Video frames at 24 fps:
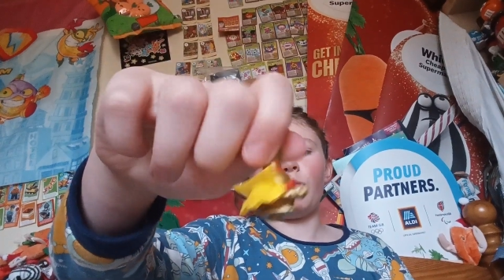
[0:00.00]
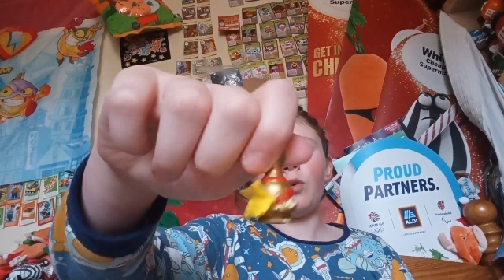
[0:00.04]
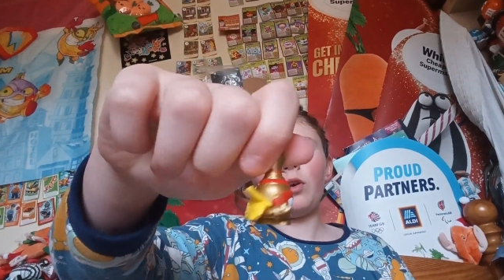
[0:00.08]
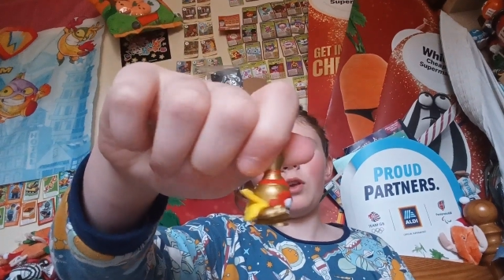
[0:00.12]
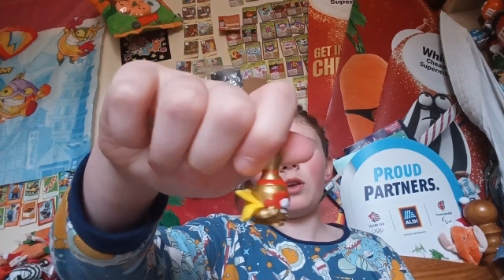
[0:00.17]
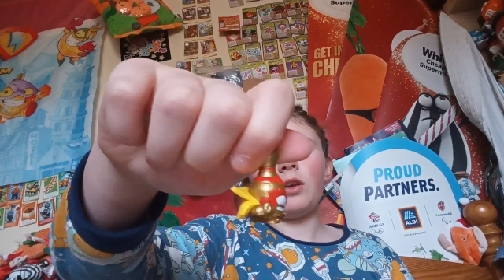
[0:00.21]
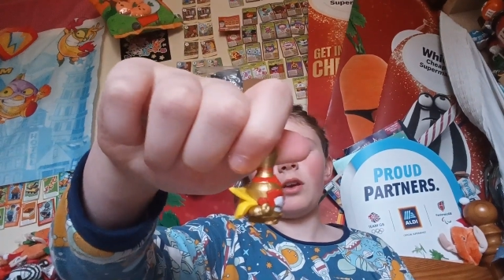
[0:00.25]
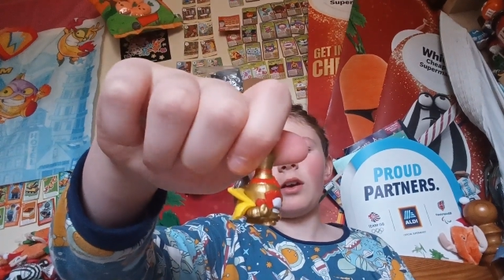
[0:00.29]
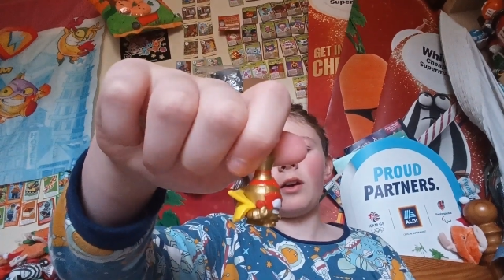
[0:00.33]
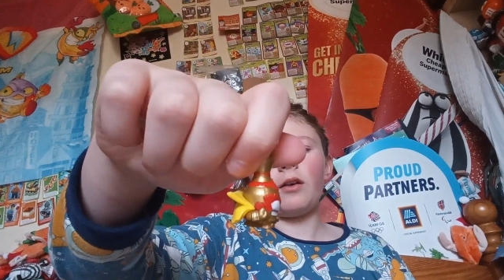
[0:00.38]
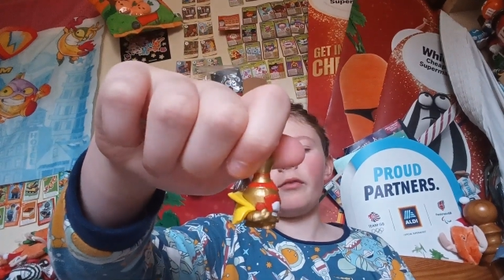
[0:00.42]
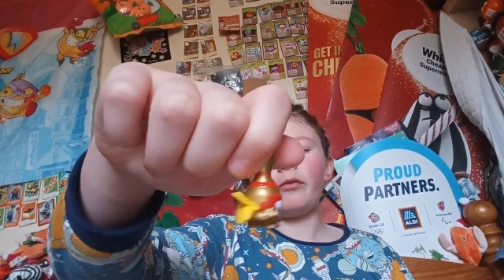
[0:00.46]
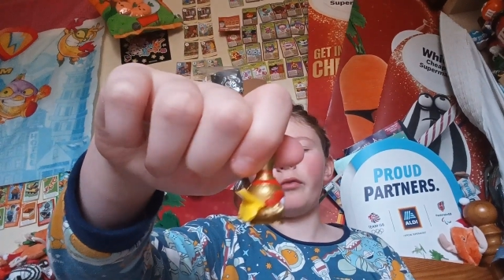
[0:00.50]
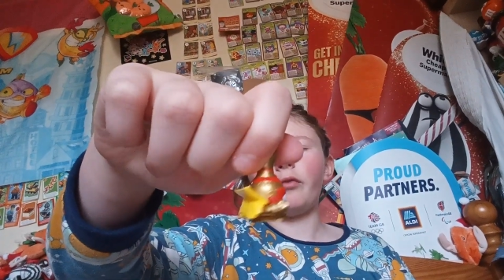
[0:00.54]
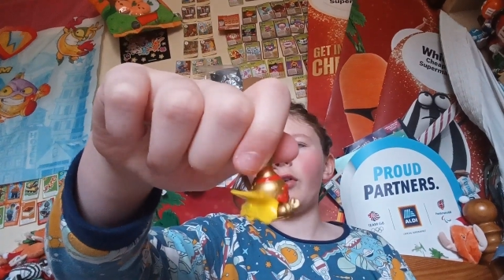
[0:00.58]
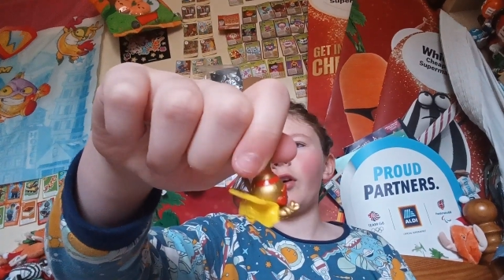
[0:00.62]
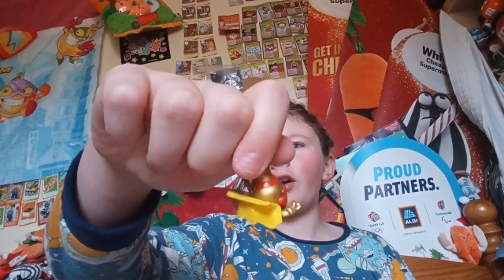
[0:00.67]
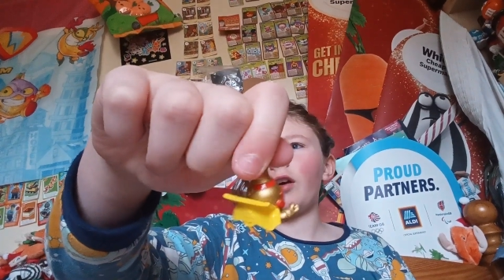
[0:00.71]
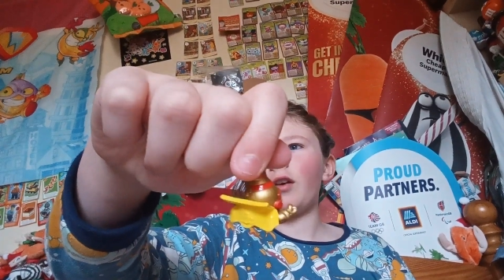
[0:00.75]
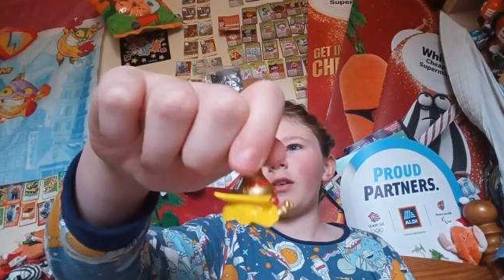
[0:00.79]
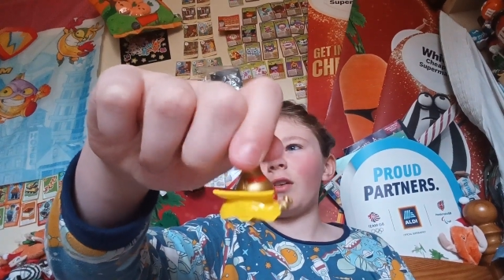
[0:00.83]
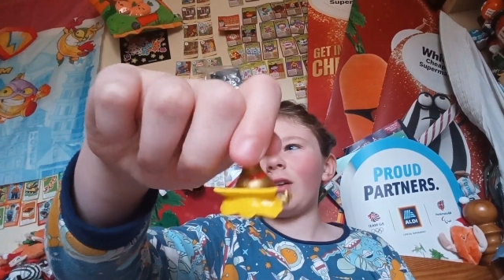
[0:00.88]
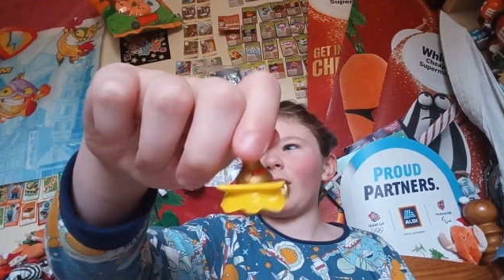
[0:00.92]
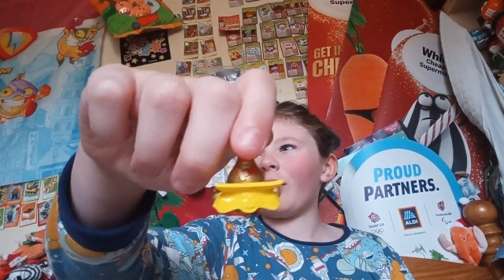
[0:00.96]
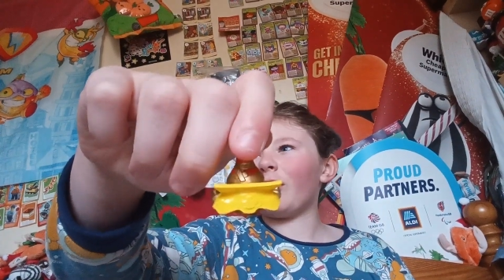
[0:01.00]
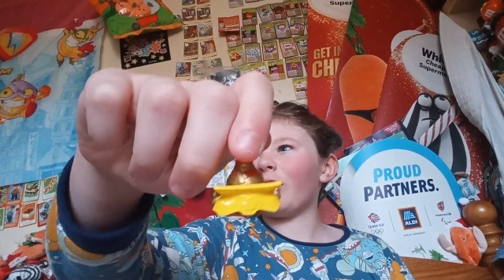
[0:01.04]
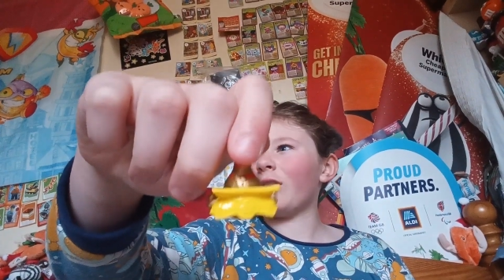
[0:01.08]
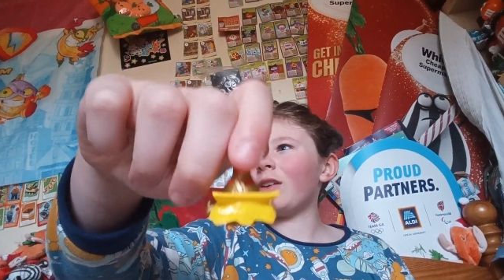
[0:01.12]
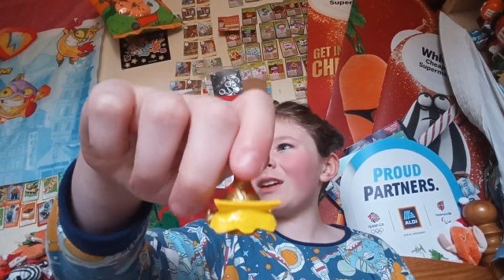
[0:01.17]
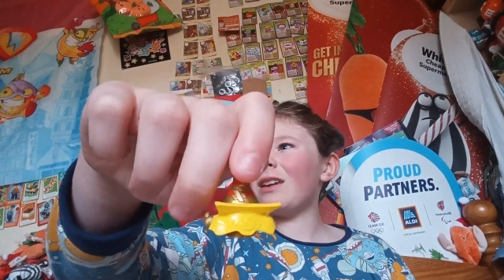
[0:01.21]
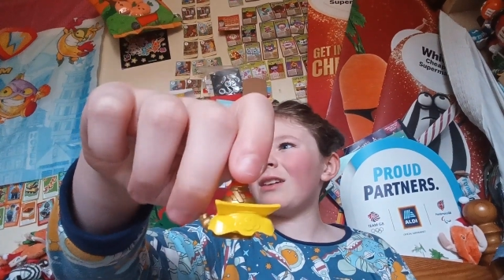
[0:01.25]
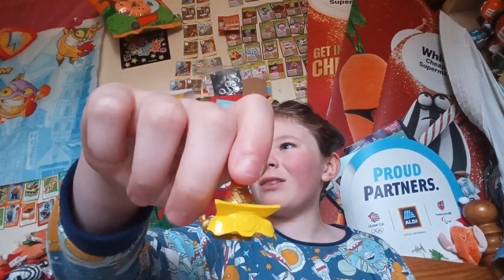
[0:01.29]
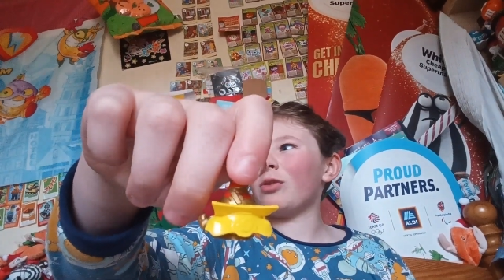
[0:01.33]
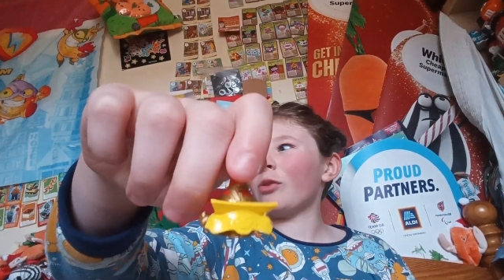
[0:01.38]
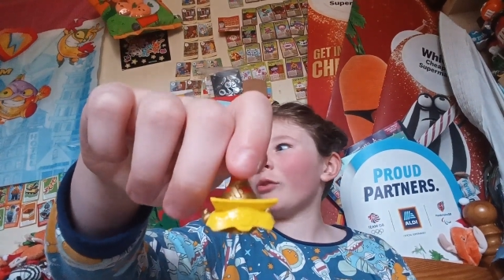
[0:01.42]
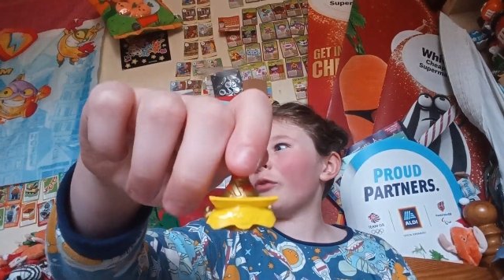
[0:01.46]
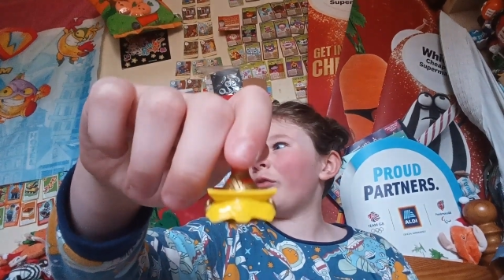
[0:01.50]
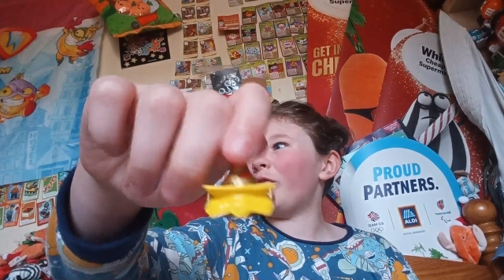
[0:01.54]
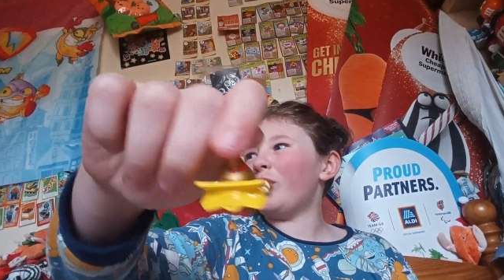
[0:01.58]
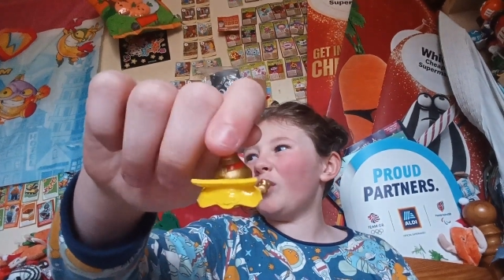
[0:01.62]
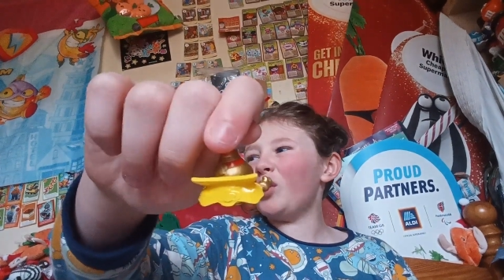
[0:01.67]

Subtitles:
We have, I think he's the